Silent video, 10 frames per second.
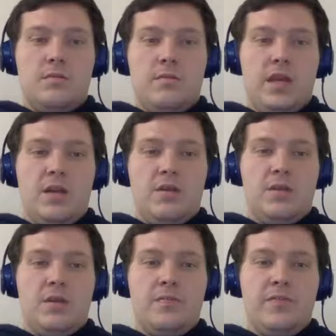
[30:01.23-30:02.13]

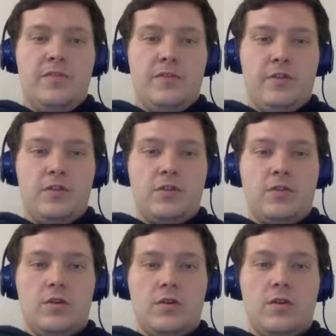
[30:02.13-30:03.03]
minimum, first
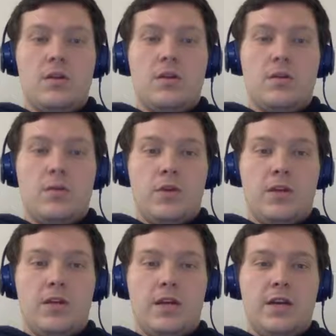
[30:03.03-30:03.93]

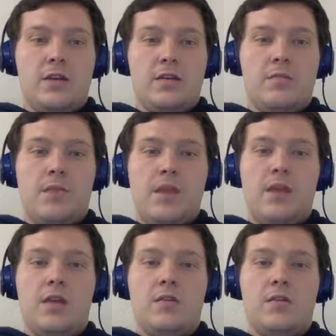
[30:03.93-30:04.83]
quartile,
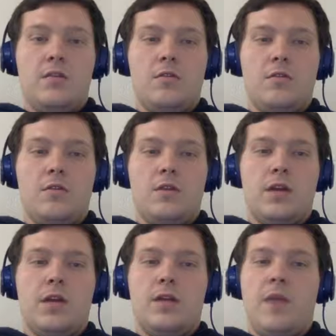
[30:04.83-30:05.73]
median, third
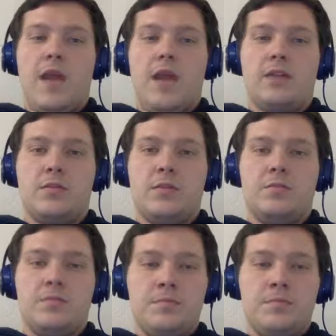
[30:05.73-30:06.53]
quartile, and maximum.